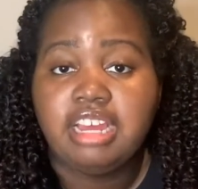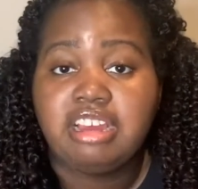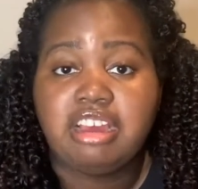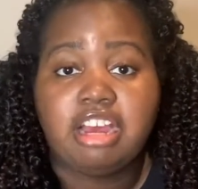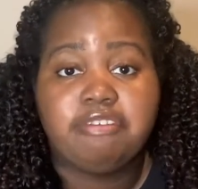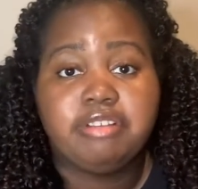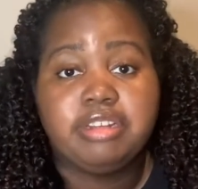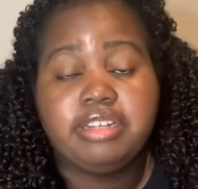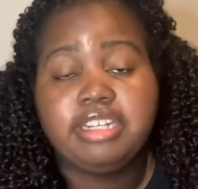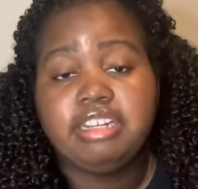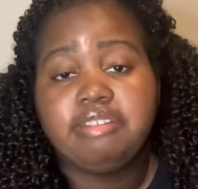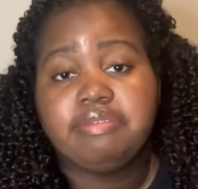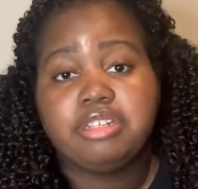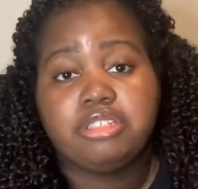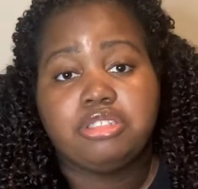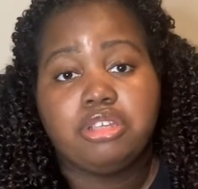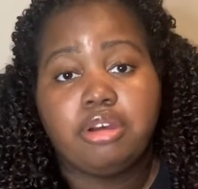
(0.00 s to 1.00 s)
I will leave
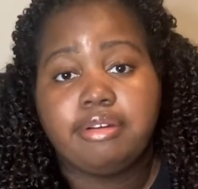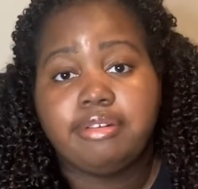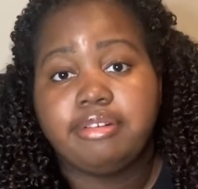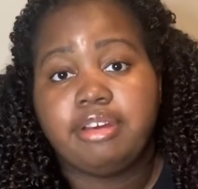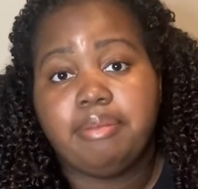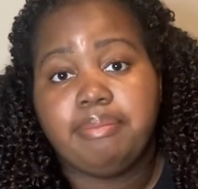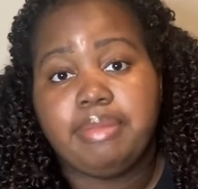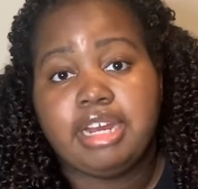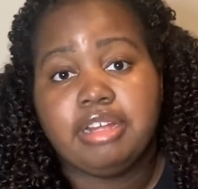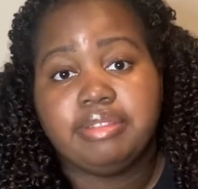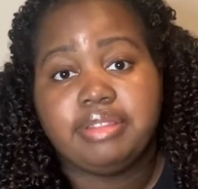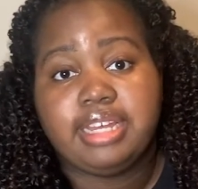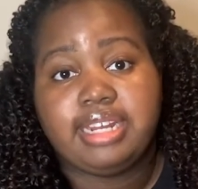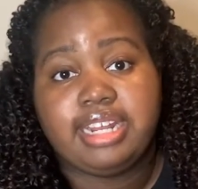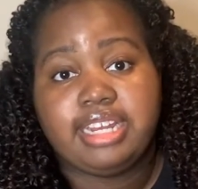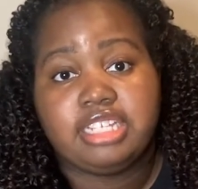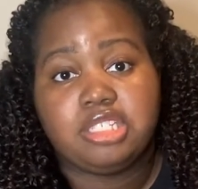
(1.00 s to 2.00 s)
the total amount
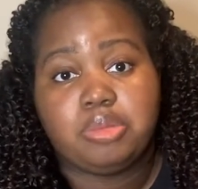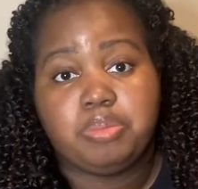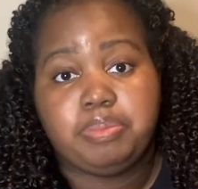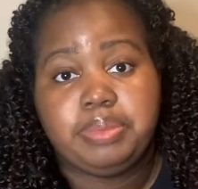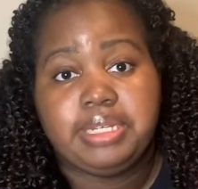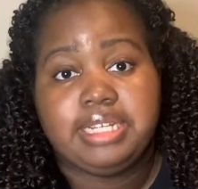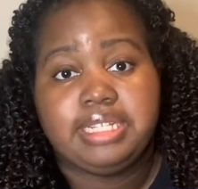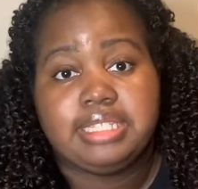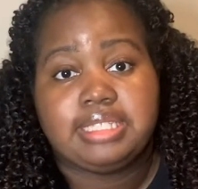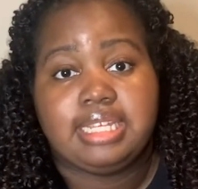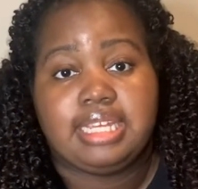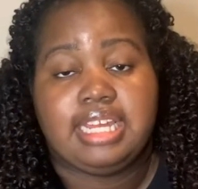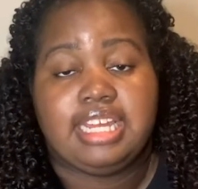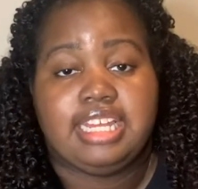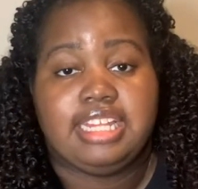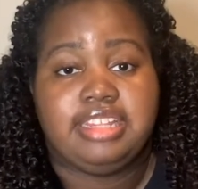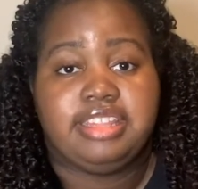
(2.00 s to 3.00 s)
that I spent
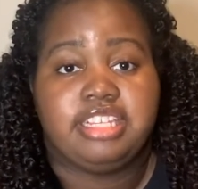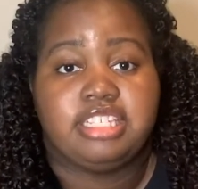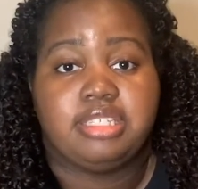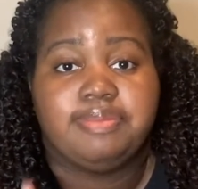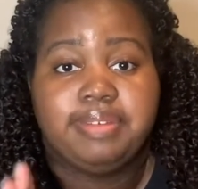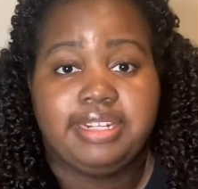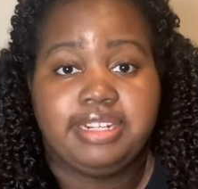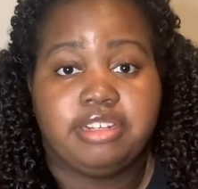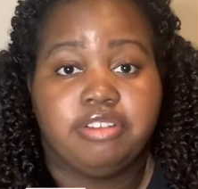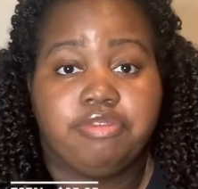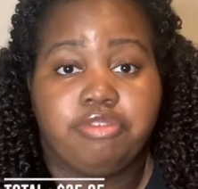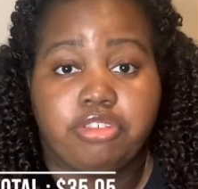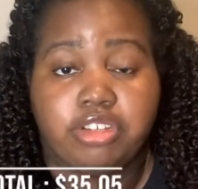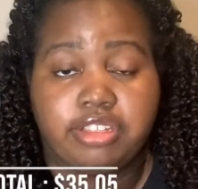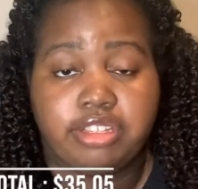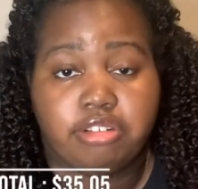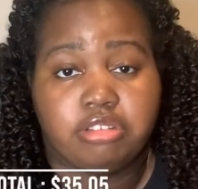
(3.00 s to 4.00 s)
in this video
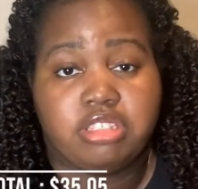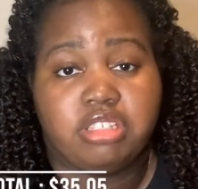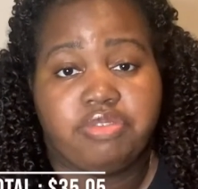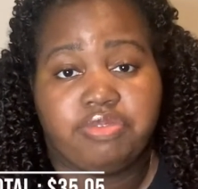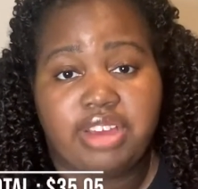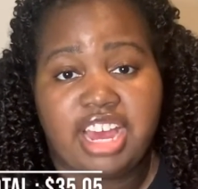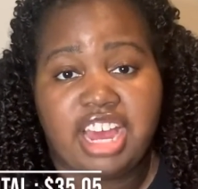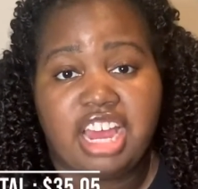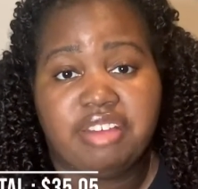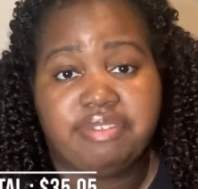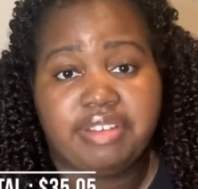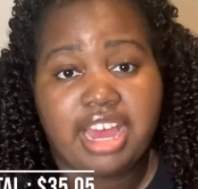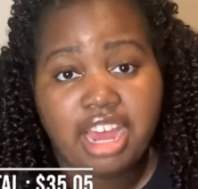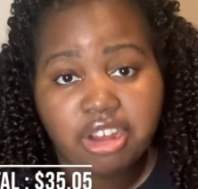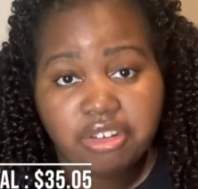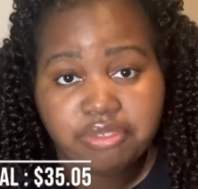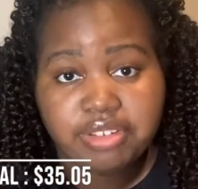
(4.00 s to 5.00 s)
for those 5
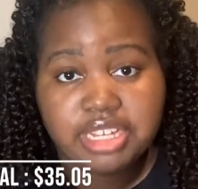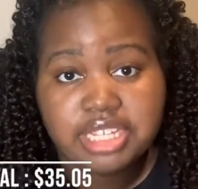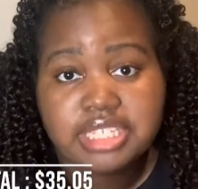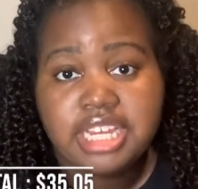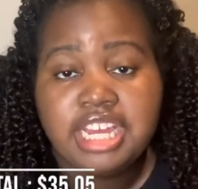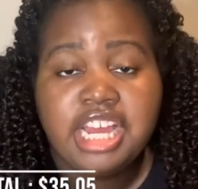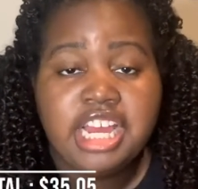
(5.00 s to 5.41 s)
outfits.